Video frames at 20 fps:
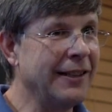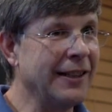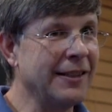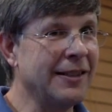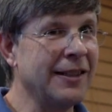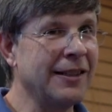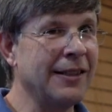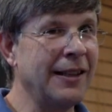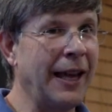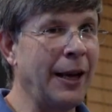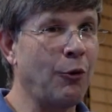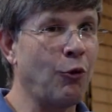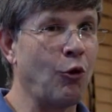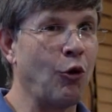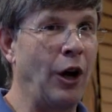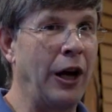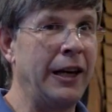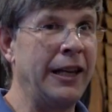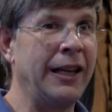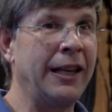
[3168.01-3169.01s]
this is like
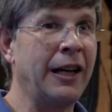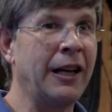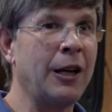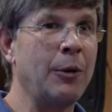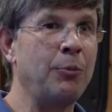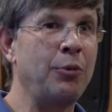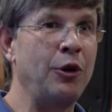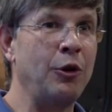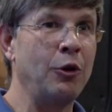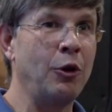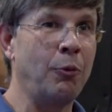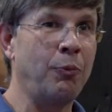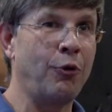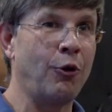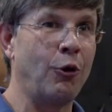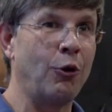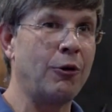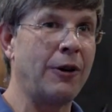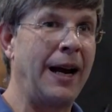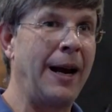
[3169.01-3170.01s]
running a computer
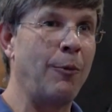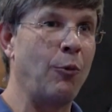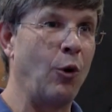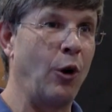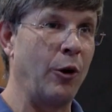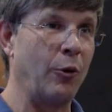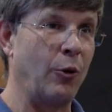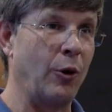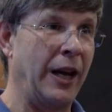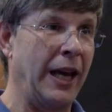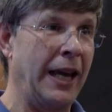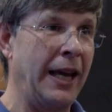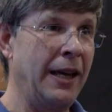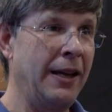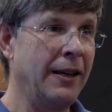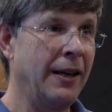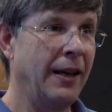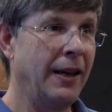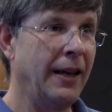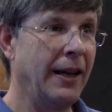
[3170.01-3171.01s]
program one way